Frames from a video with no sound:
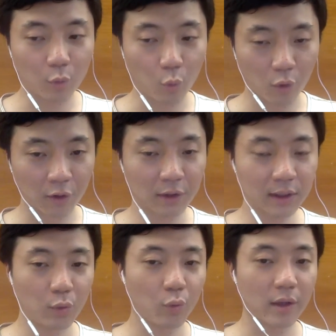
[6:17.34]

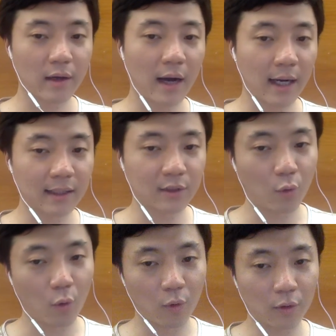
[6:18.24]
words with the high
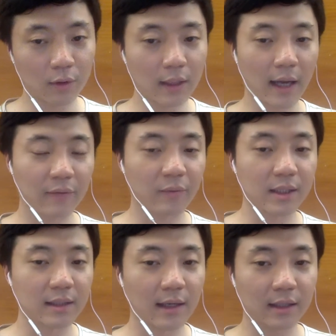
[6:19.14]
score have been
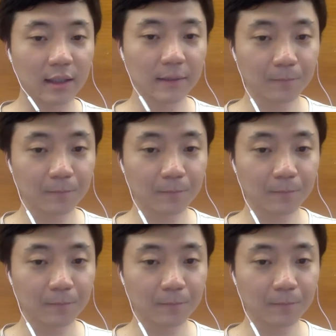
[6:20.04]
selected.